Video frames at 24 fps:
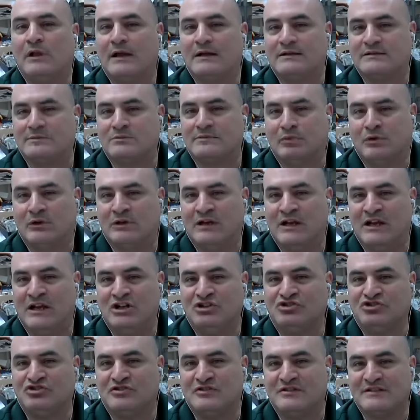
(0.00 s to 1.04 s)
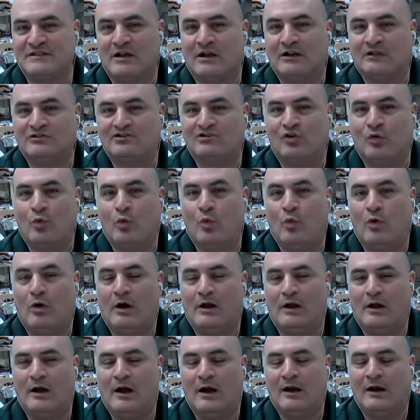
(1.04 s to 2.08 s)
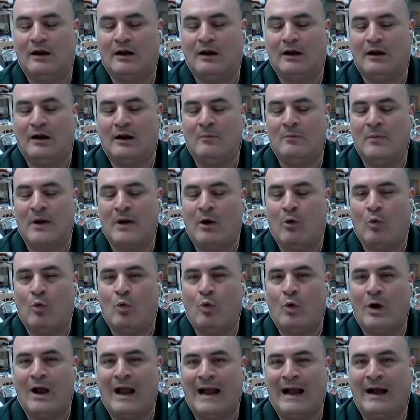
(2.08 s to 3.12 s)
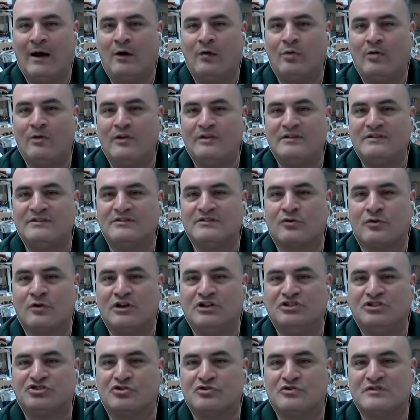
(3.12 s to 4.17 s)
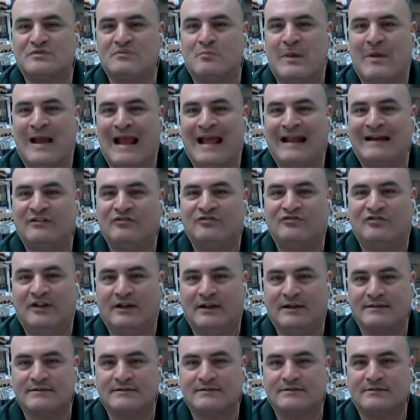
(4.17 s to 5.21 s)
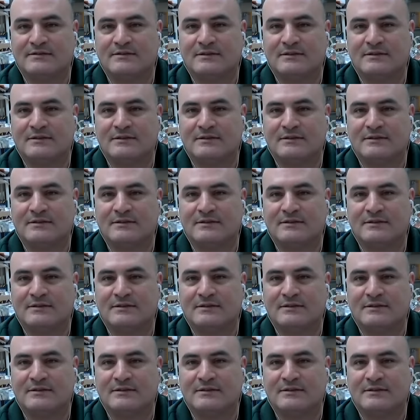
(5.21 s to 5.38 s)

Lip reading: really wasn't a werewolf, but then there were photographs of tracks and stuff